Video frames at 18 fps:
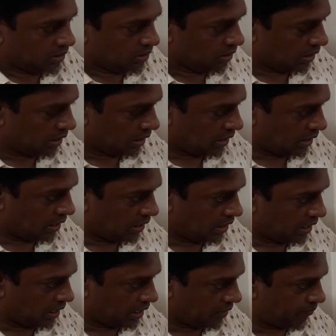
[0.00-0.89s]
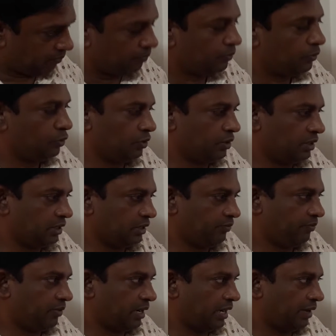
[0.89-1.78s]
have
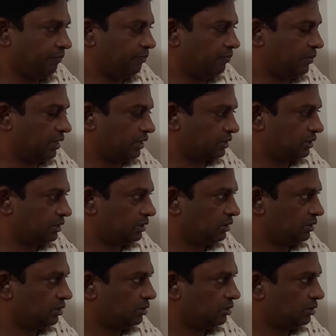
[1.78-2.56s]
25 marks.